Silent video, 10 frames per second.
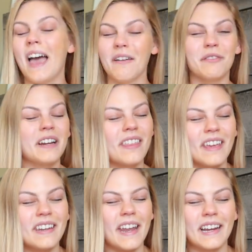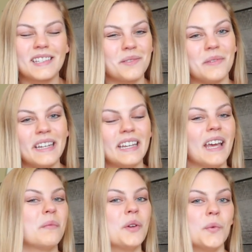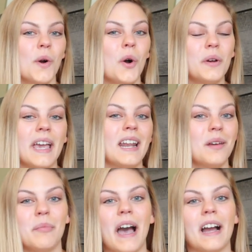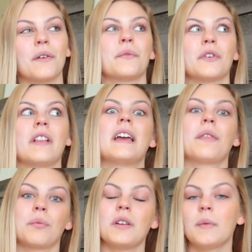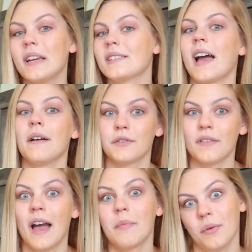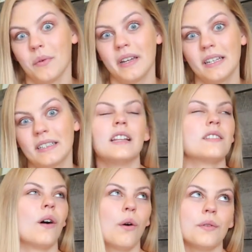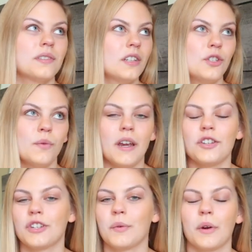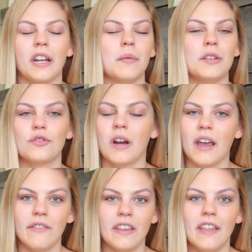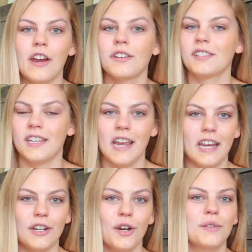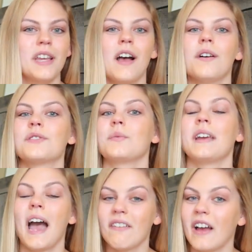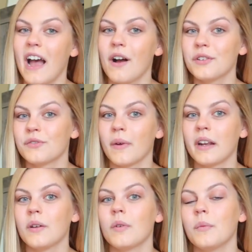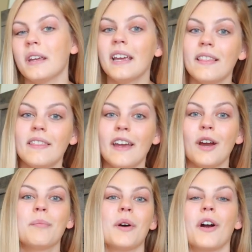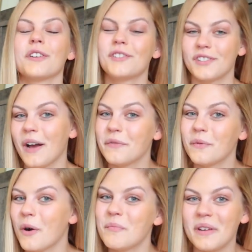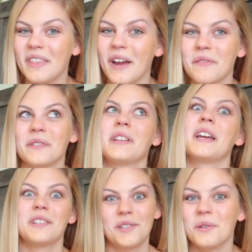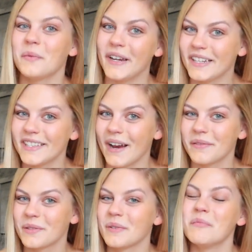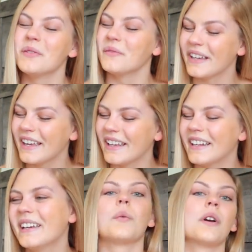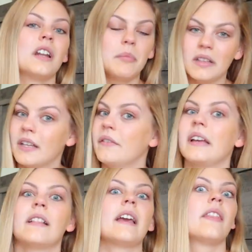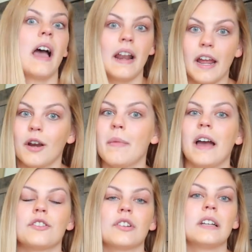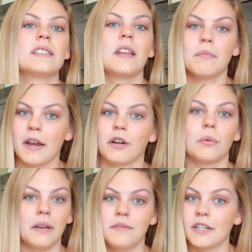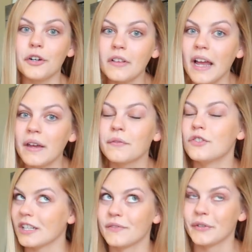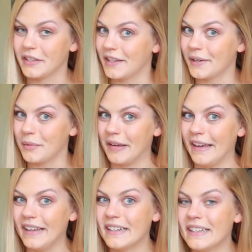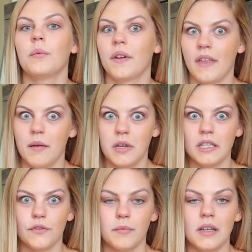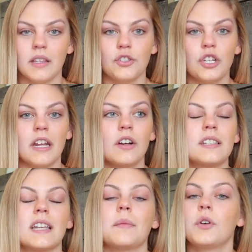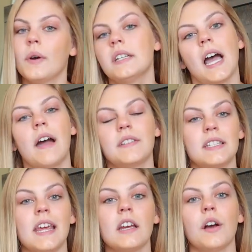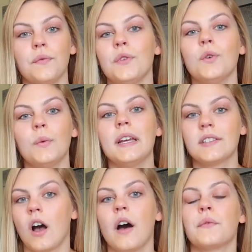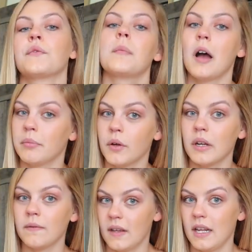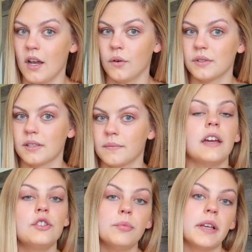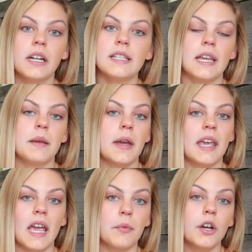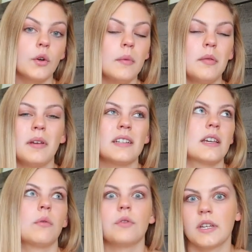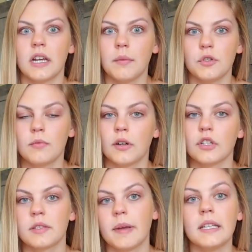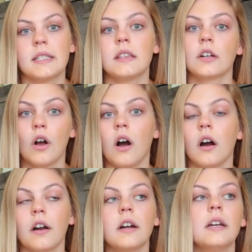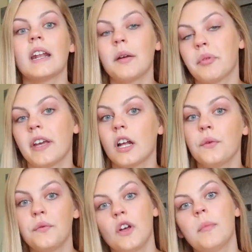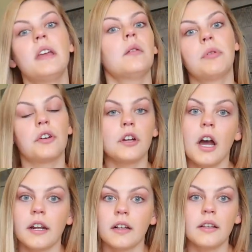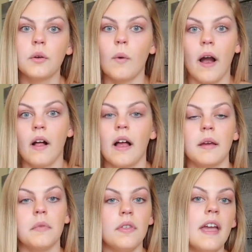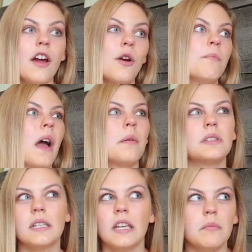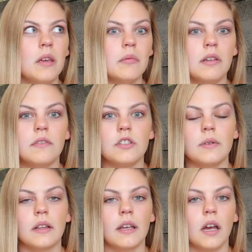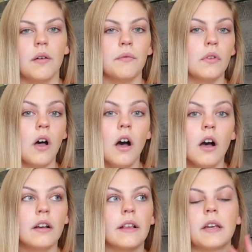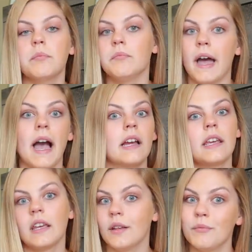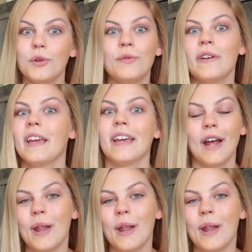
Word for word: everything next week, and we won't get it back for like three weeks after that point. It's a whole situation. We're going to be driving there, staying in hotels. We have a house ready when we get there there, but our stuff won't be there for like two weeks after we move in. We're gonna be living like that air mattress and microwave dinner life just for a little bit. And what that means for me in this channel is that I'm going to have to take a few weeks off from uploading videos. I do plan on taking my camera equipment because that won't take up too much space in the car. And I plan on filming periodically while I'm there. I was thinking maybe even doing like a vlog, like packing and moving and